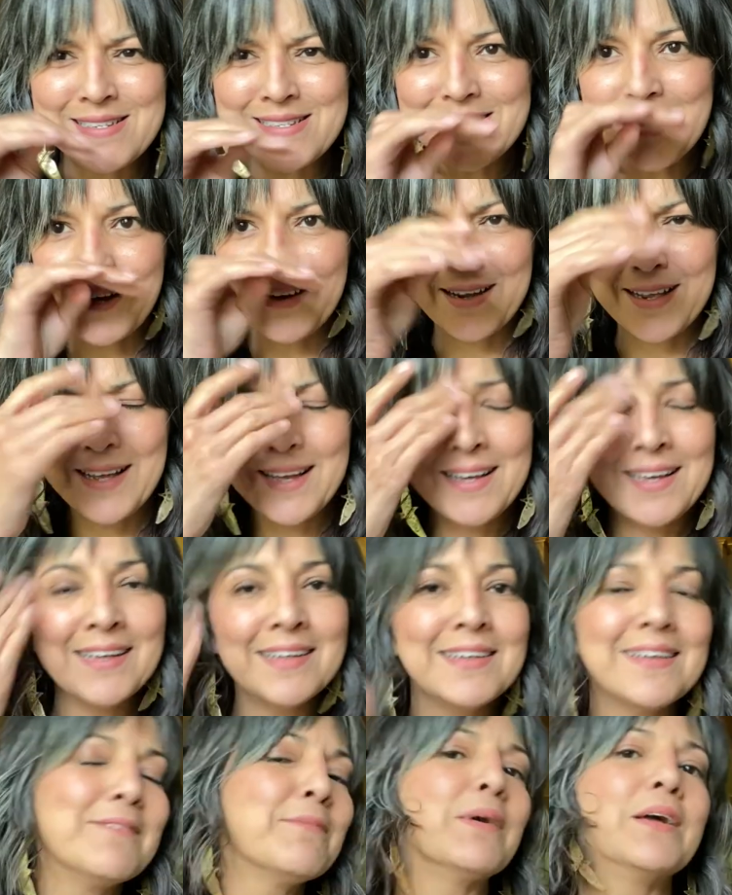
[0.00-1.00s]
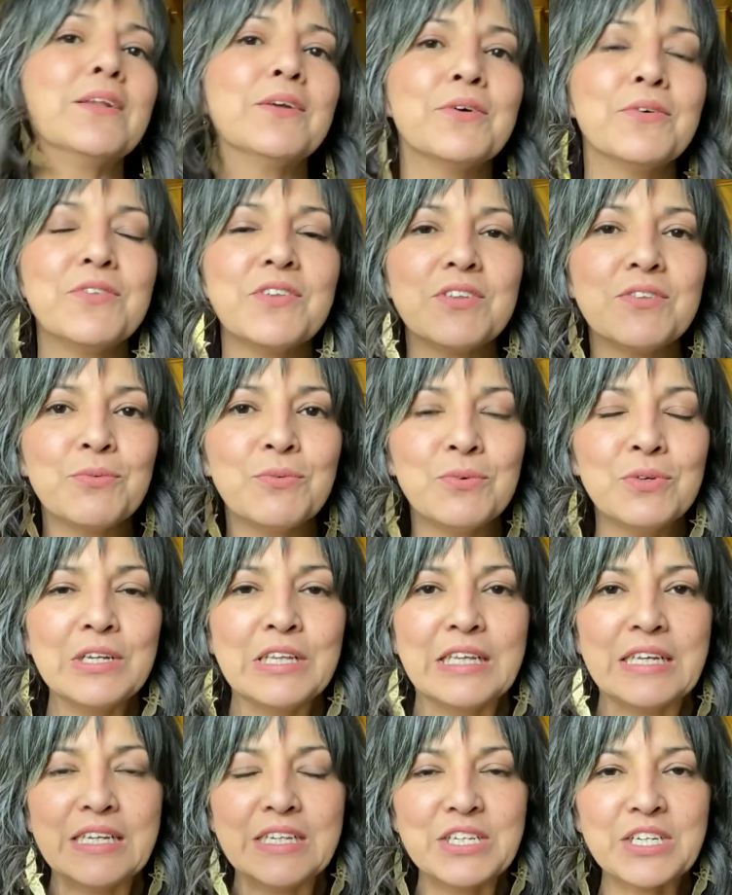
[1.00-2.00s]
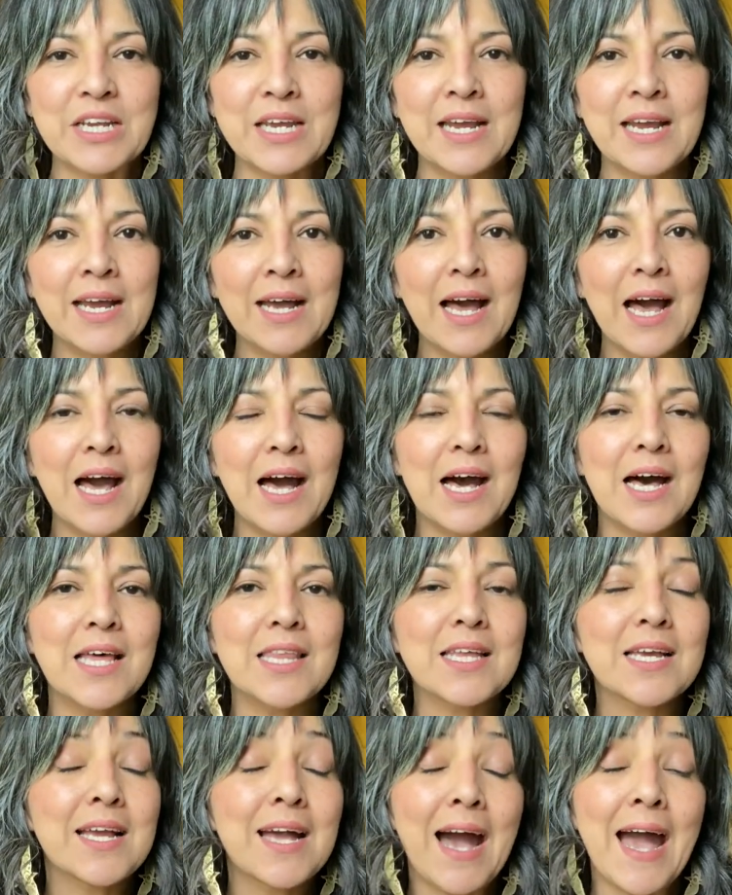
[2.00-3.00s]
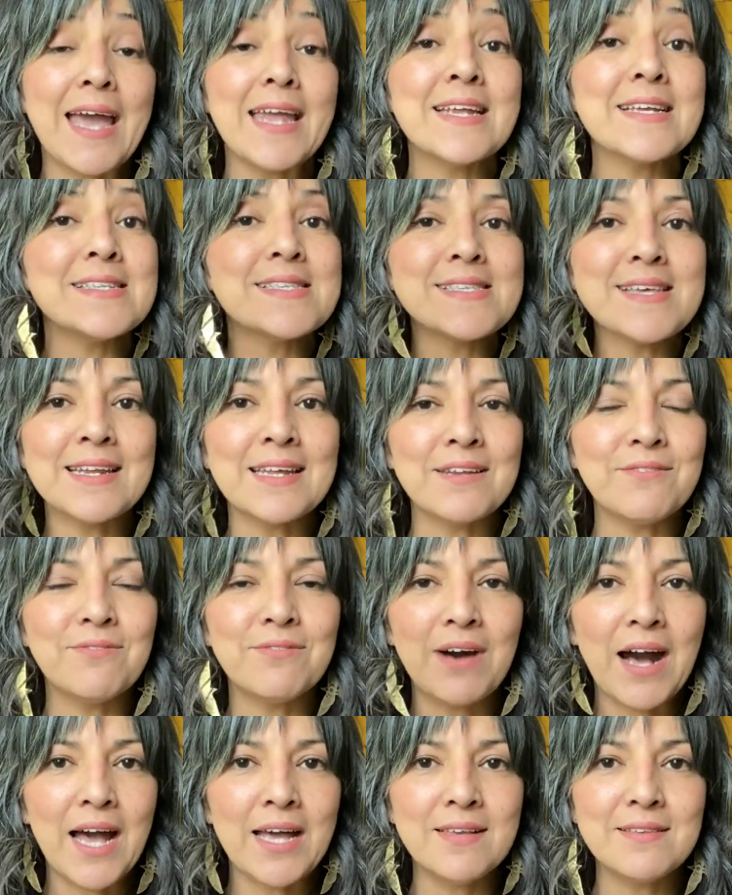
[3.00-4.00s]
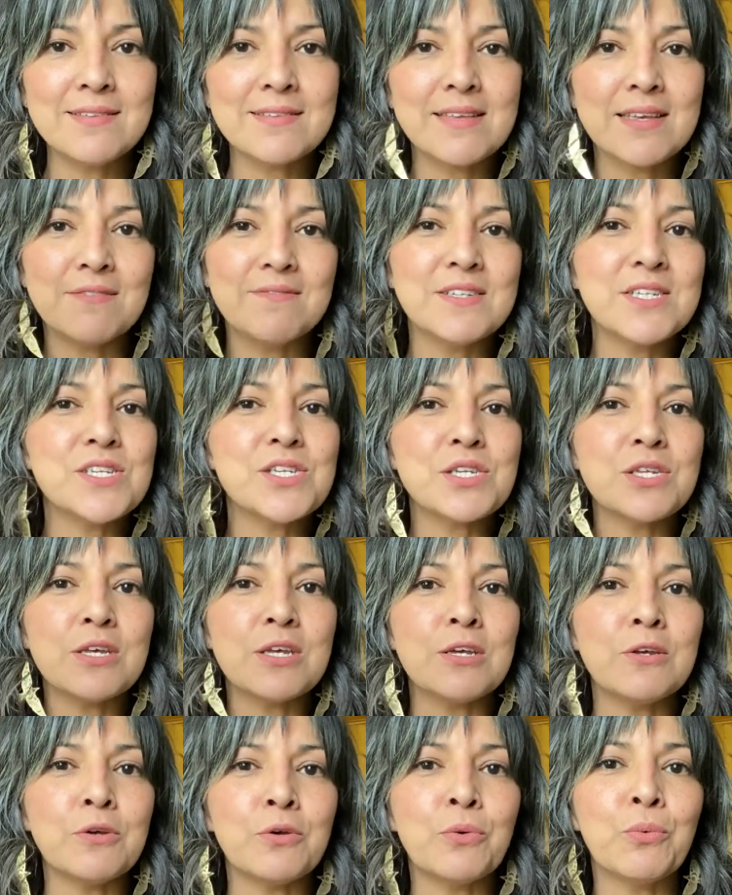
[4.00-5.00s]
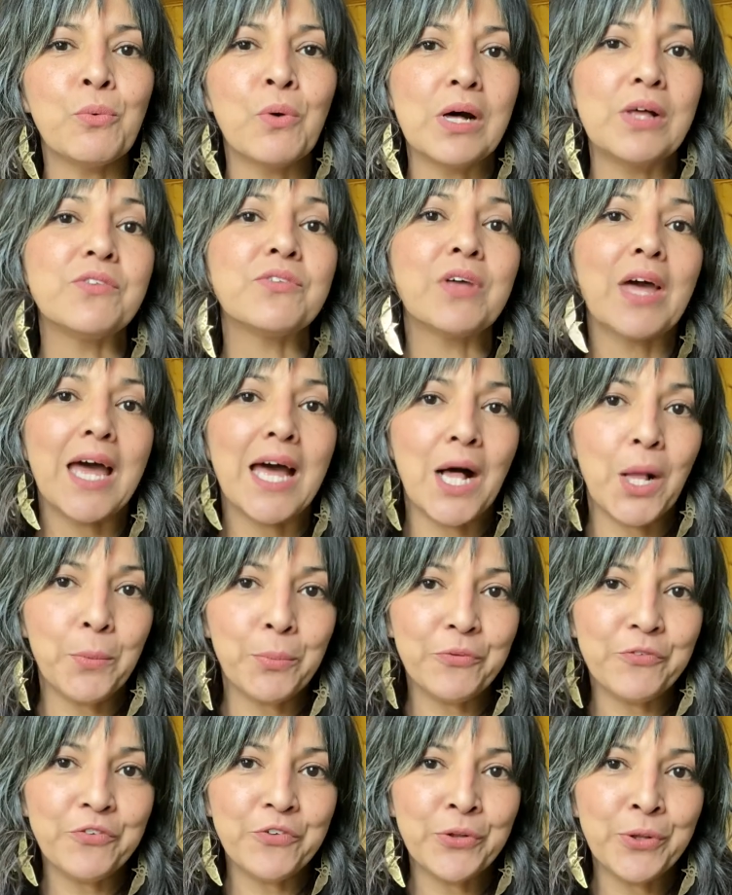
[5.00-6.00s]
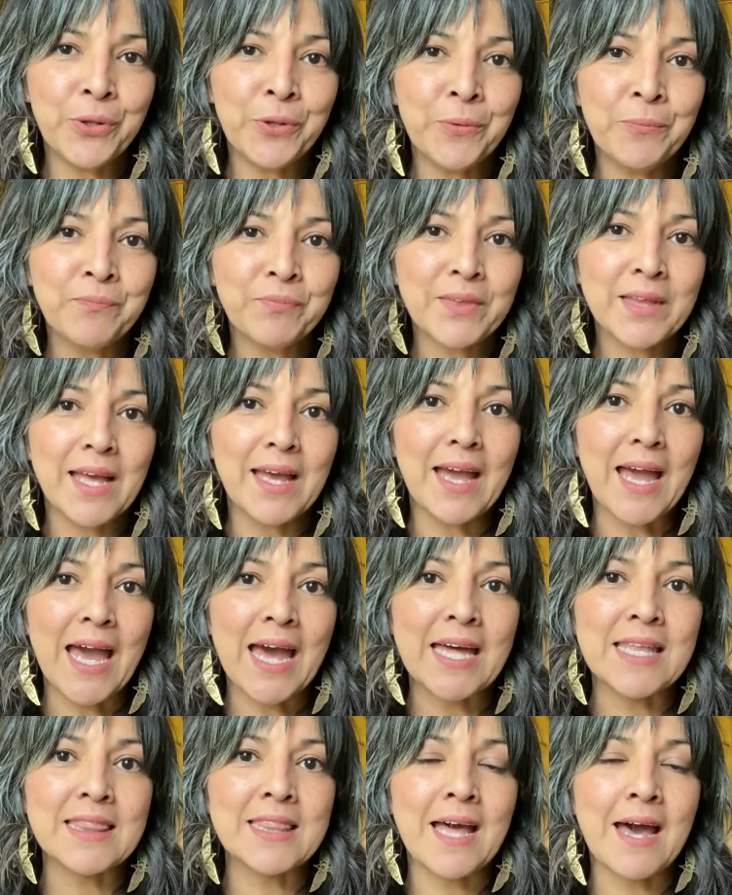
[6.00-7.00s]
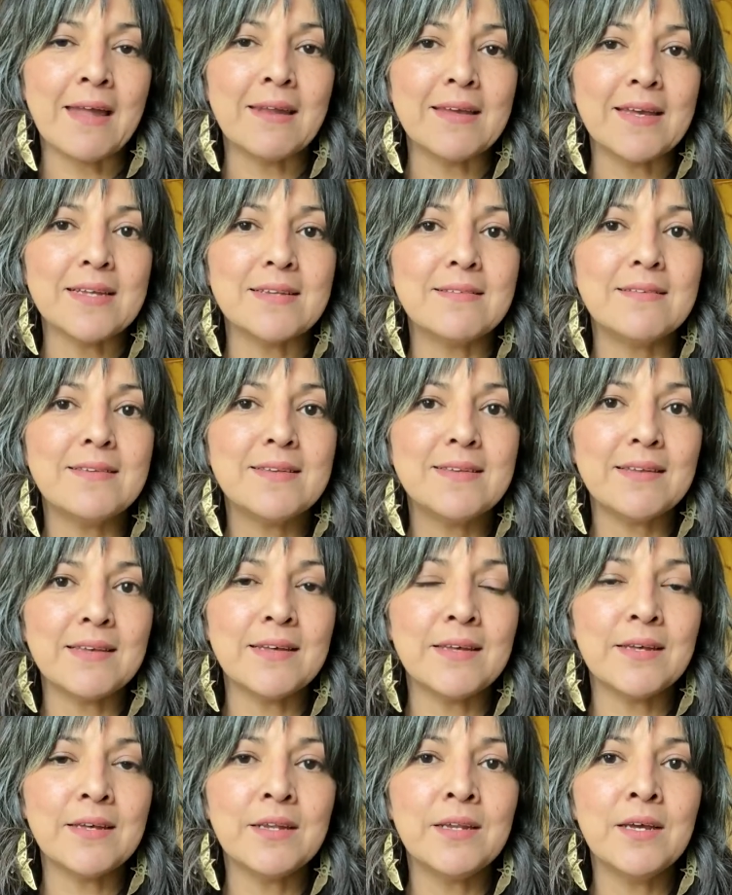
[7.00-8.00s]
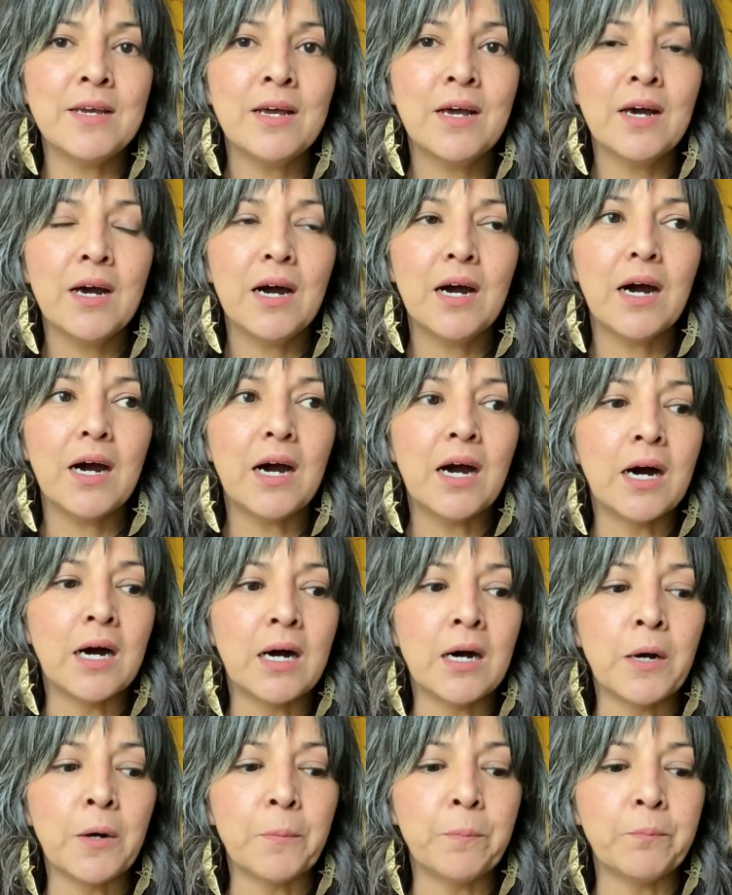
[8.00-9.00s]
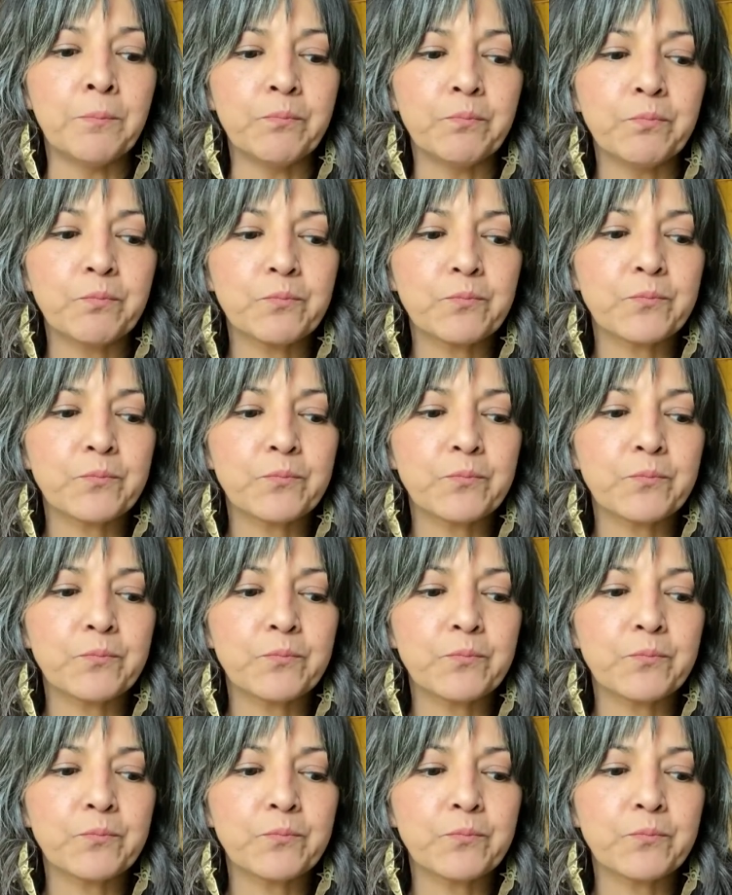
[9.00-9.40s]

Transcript: sorry, my nose is really itchy. Uh, the guidance and advice given to you was helpful and that it did um,